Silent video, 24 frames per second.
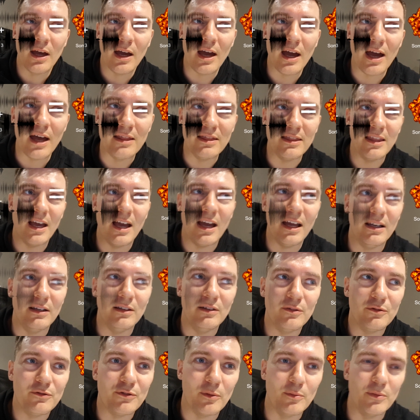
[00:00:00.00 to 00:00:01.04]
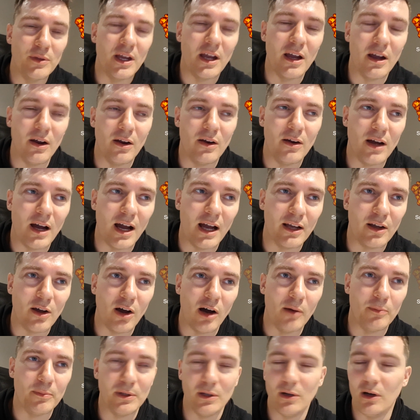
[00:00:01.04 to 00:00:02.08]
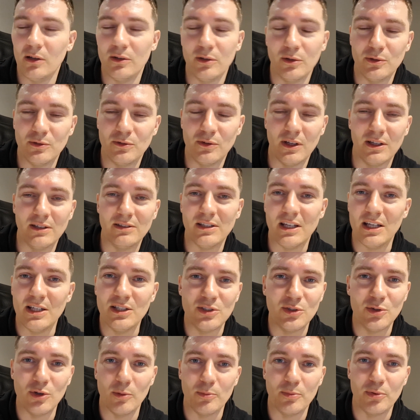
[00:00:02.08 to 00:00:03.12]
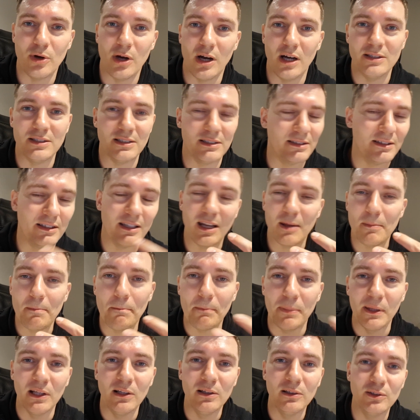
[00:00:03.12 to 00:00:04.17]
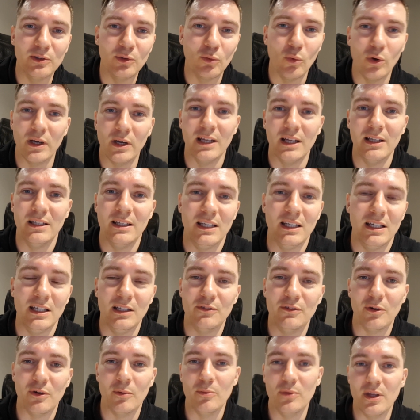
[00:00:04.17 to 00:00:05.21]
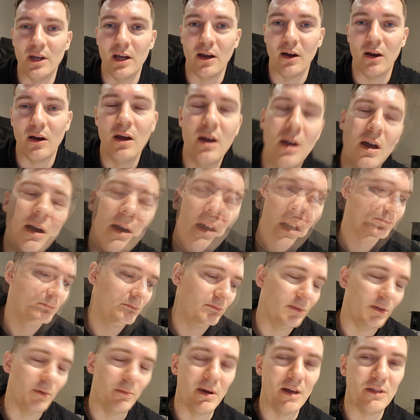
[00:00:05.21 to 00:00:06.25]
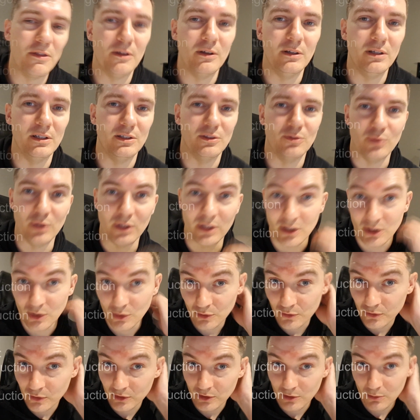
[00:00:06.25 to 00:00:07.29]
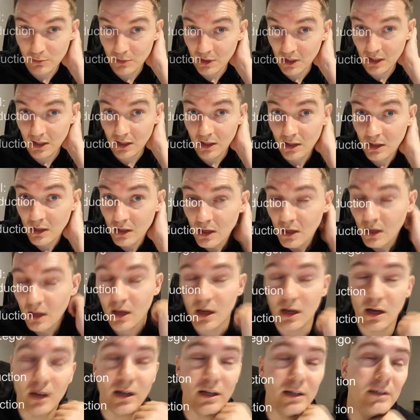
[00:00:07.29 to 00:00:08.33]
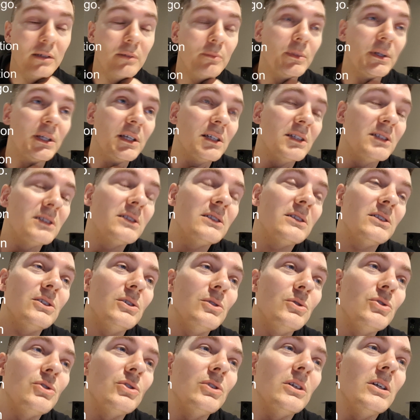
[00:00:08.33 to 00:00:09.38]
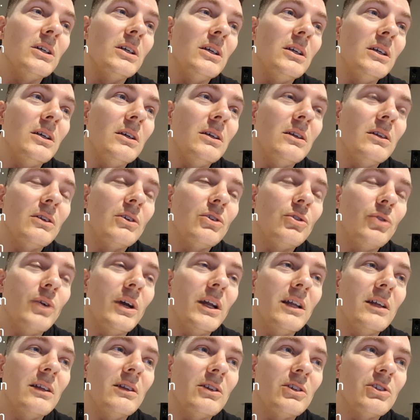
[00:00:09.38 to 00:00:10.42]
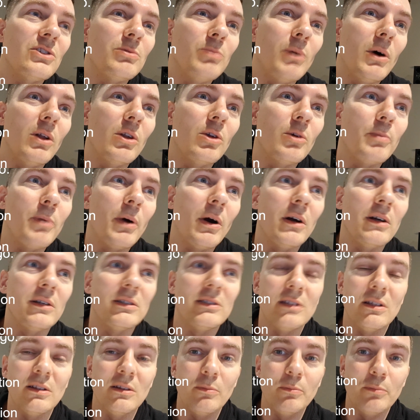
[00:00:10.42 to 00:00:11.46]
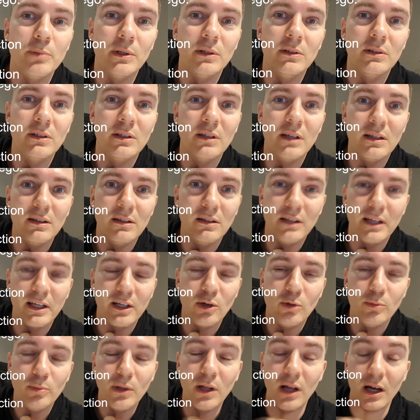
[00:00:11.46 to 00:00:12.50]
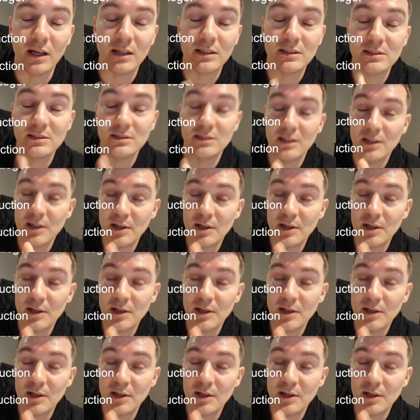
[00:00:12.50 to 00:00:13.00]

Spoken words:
and then from there I copy all those things into a project and then I build what I need from there. The method is really useful to me because usually creating the smaller parts and the building and the Lego blocks